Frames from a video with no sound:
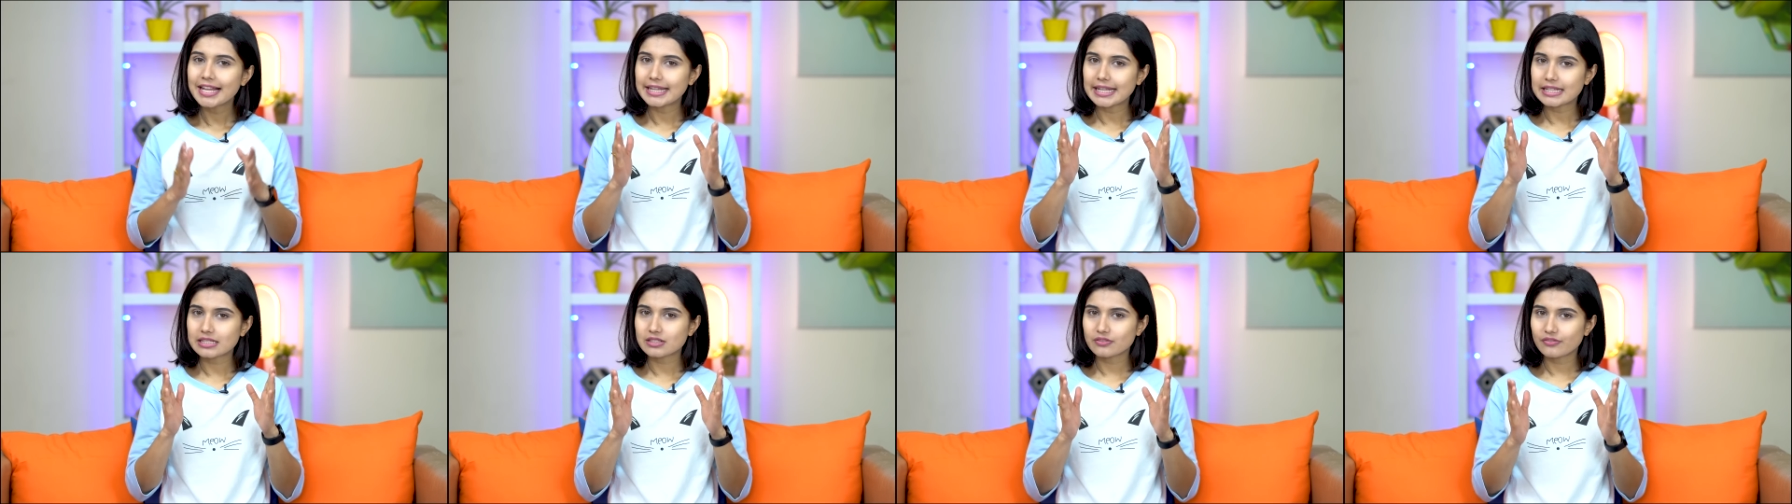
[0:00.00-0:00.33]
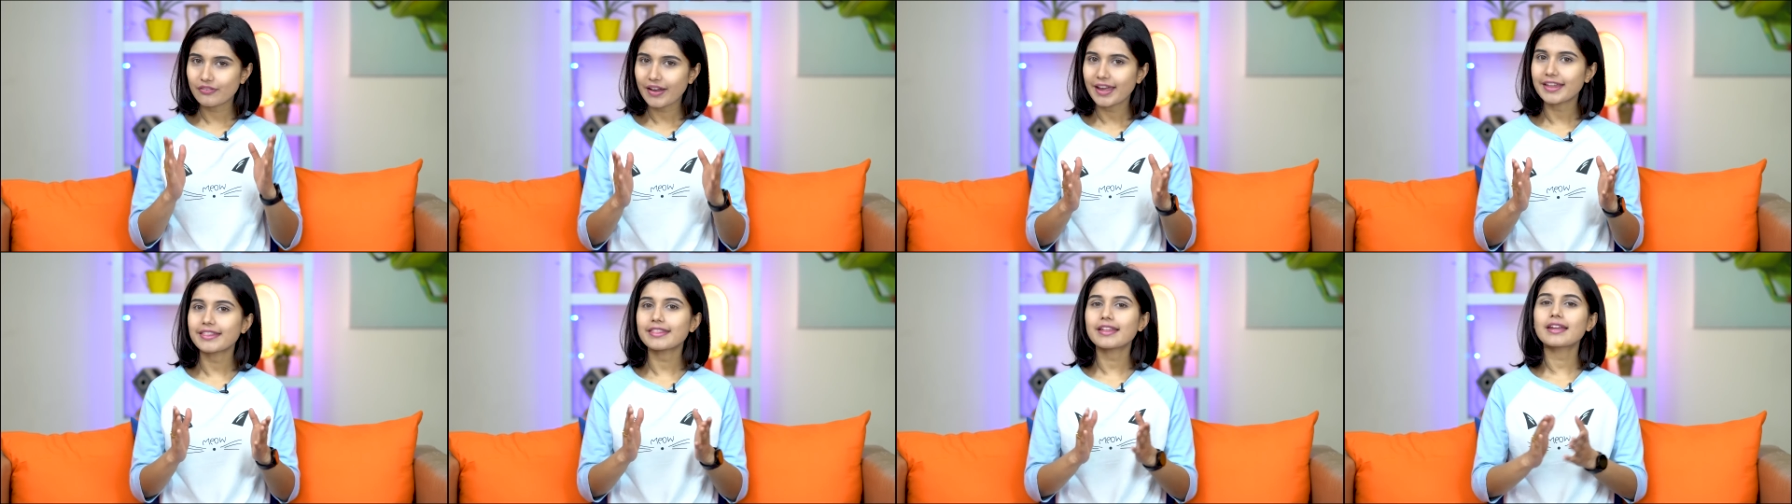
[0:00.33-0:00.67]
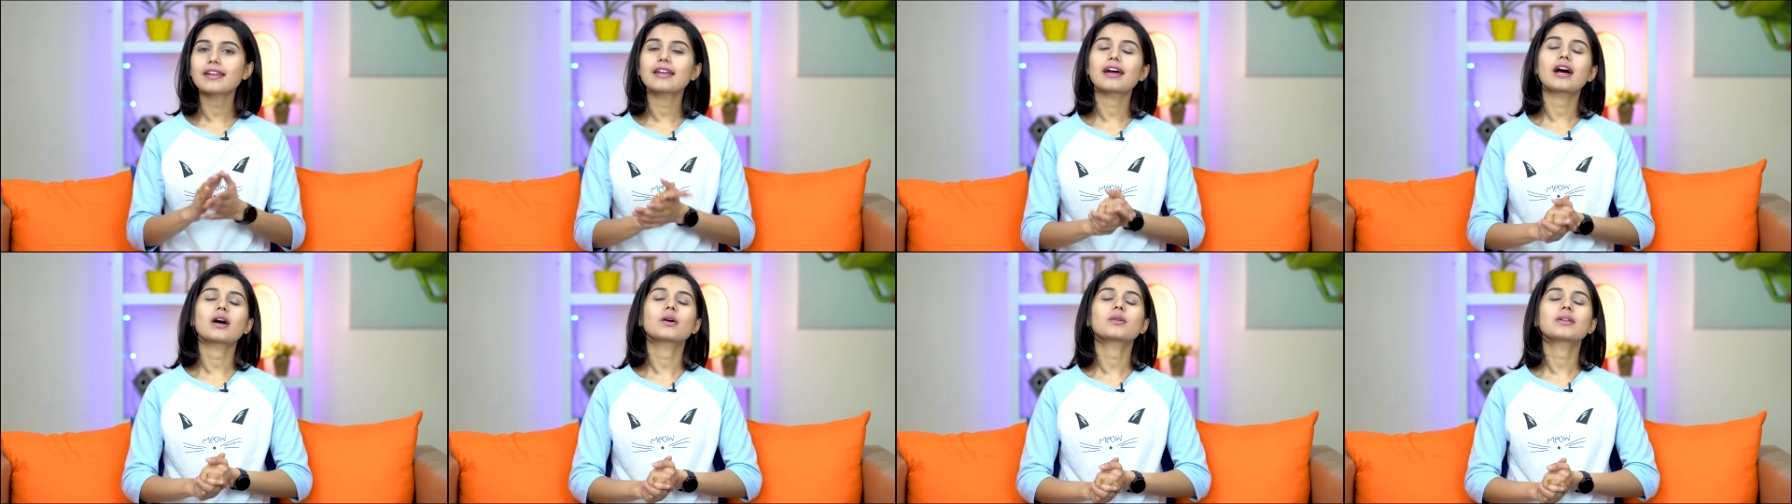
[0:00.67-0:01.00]
Let's find
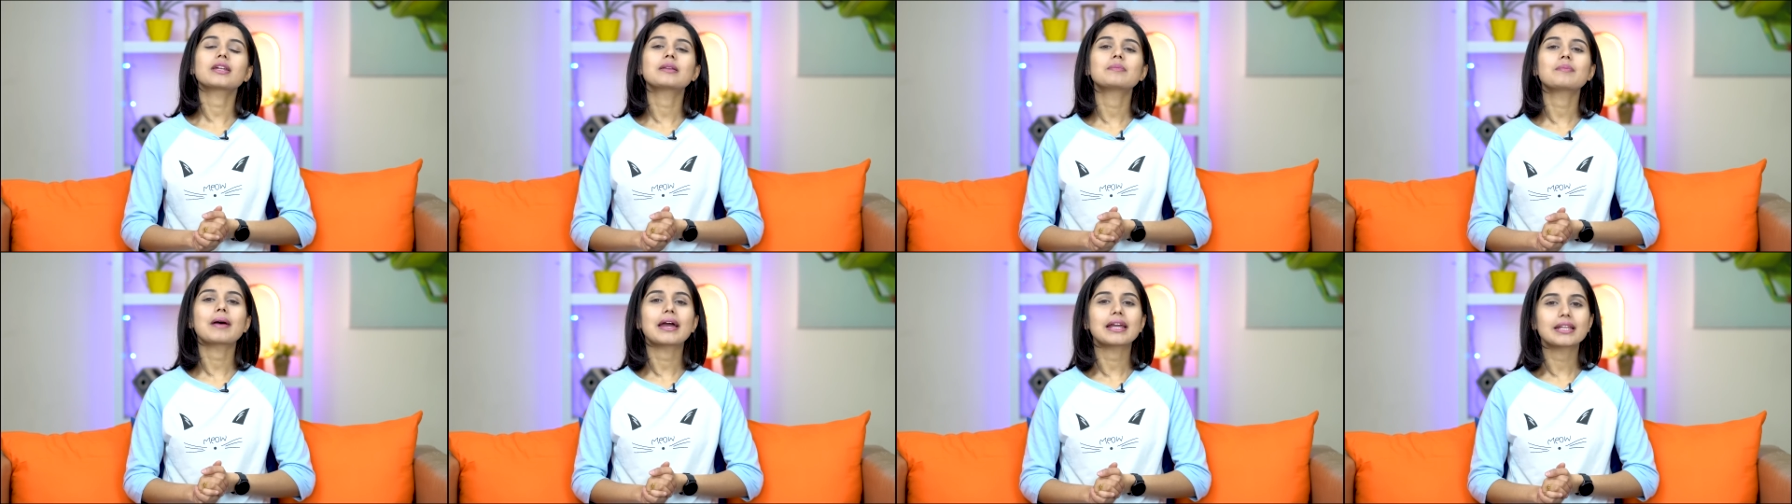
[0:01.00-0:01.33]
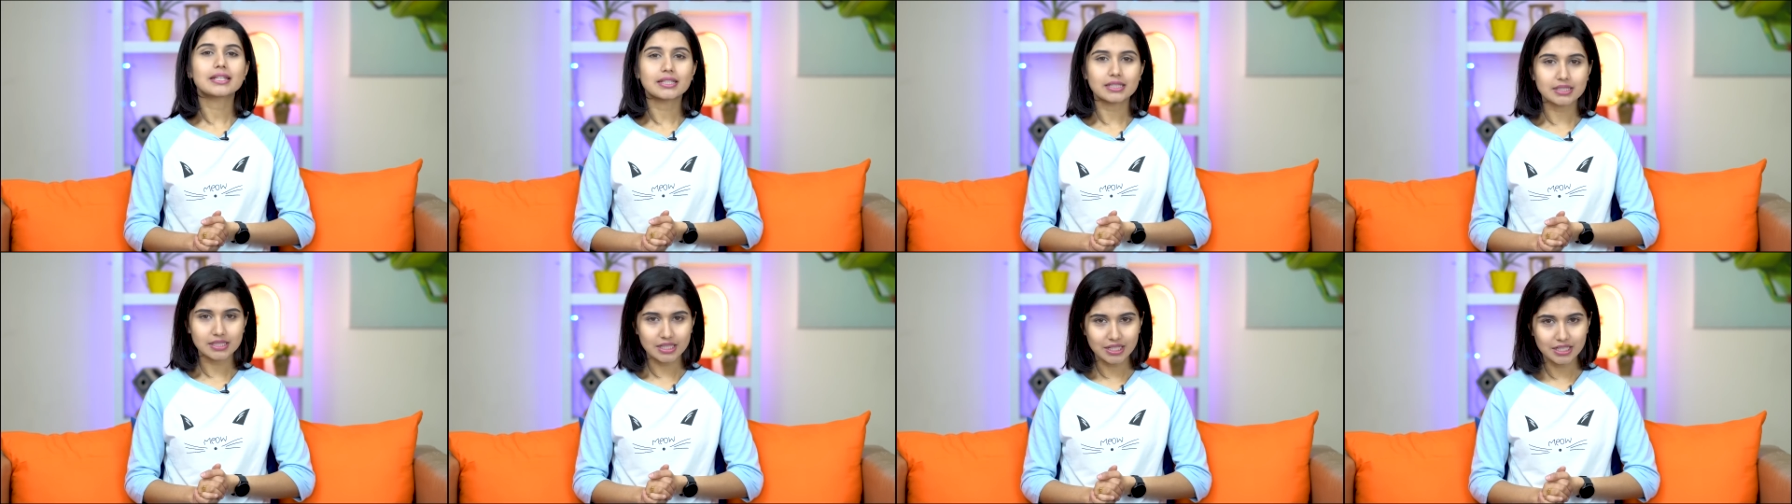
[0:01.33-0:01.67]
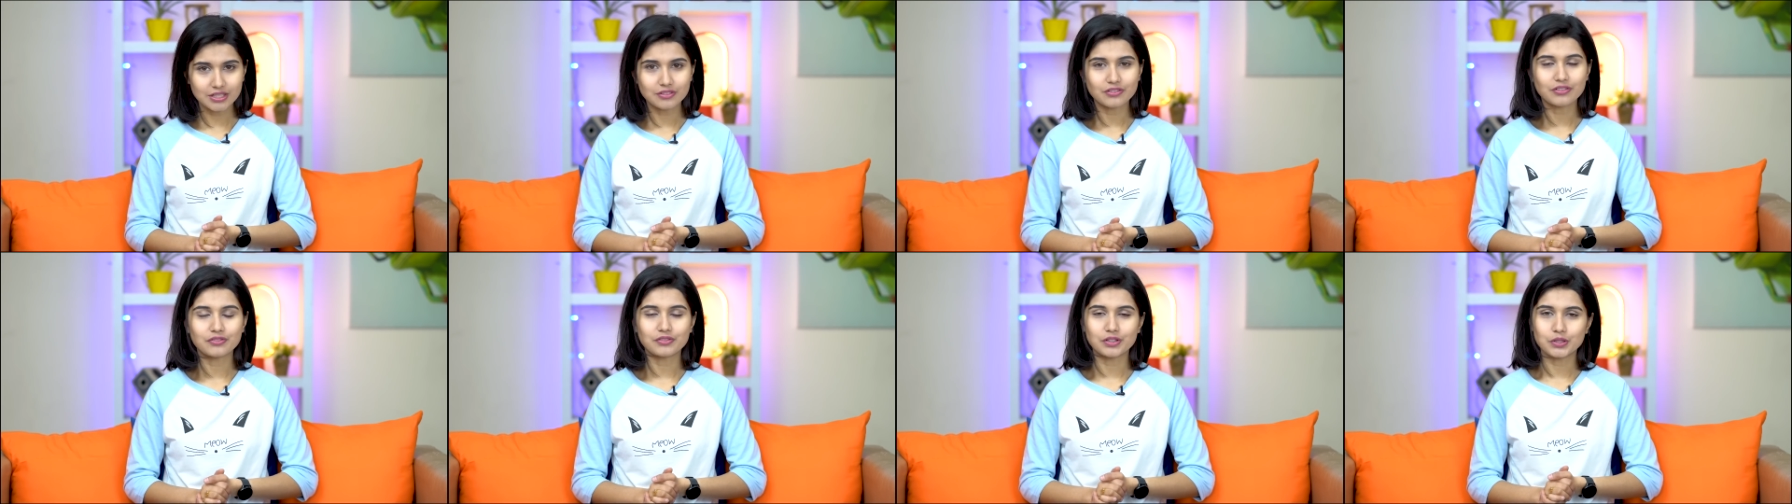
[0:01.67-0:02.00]
that out in my
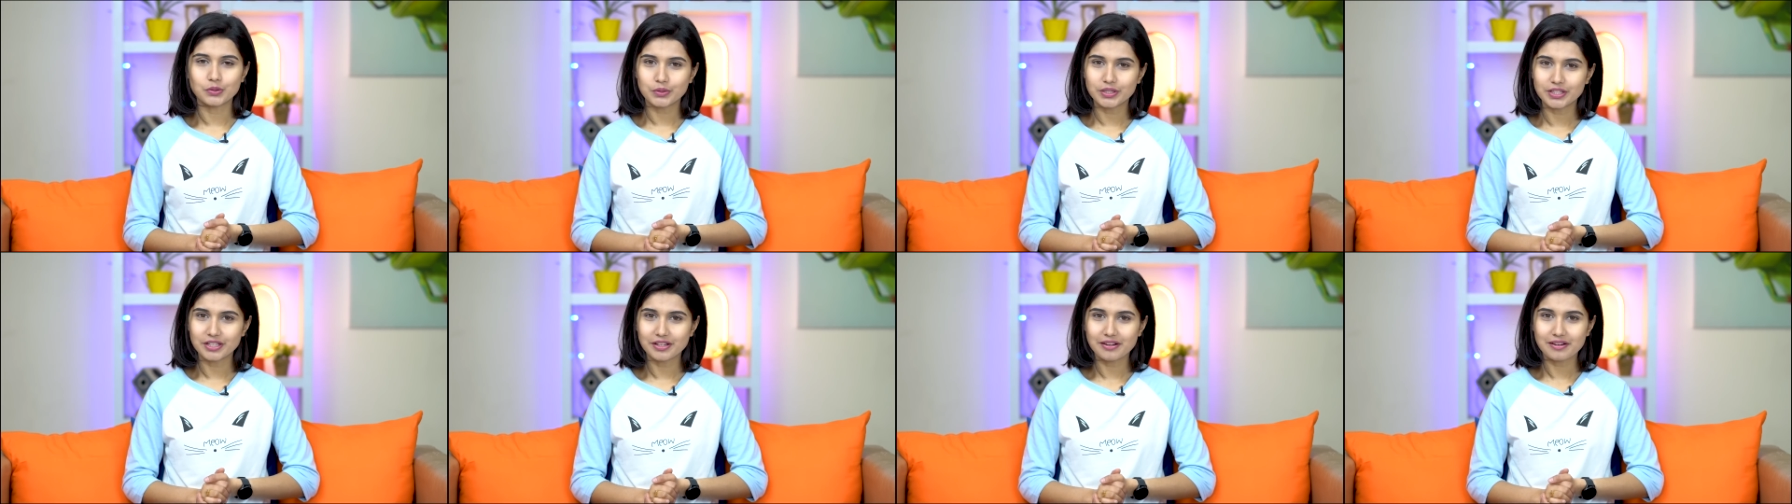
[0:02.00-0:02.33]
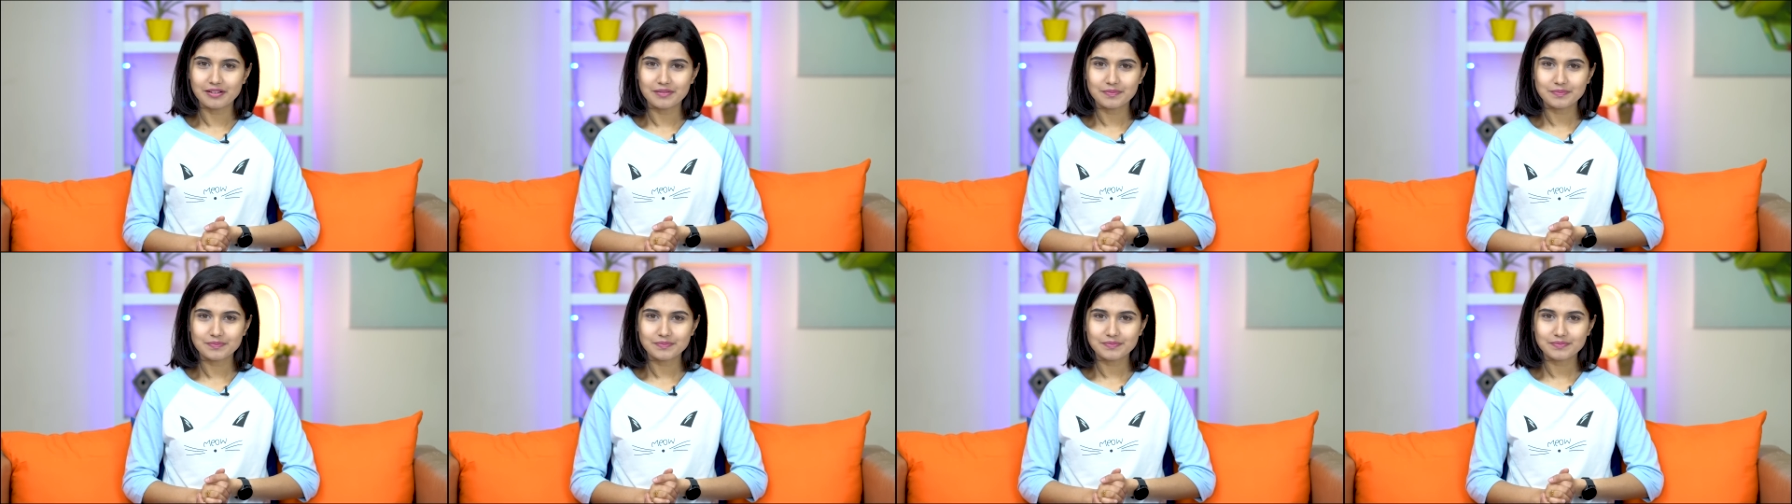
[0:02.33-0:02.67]
detailed review here.